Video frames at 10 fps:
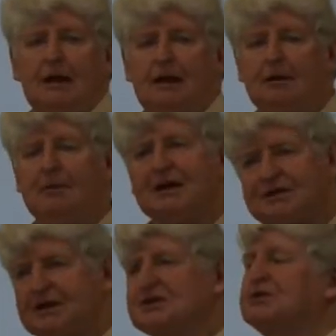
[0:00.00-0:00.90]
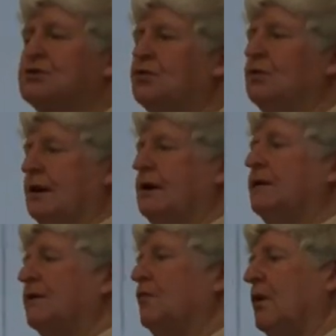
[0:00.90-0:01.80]
An amazing story
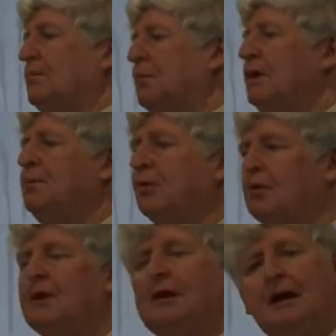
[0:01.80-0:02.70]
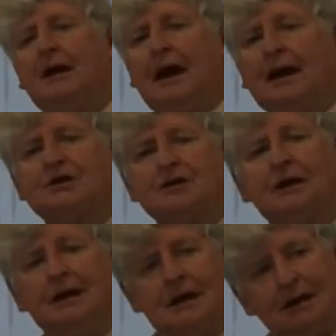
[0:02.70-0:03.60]
that when people
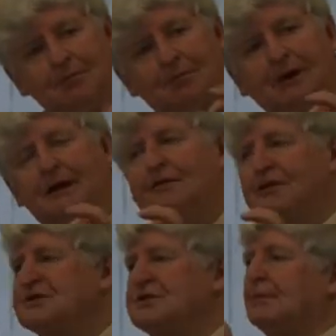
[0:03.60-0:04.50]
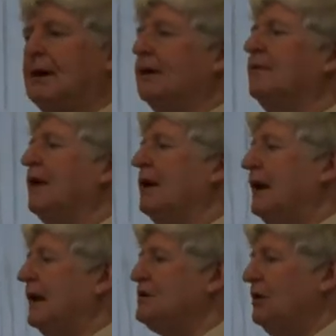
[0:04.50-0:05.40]
actually believe in something, they can
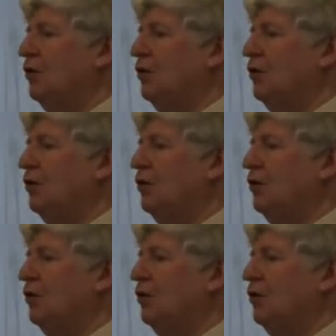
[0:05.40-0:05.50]
actually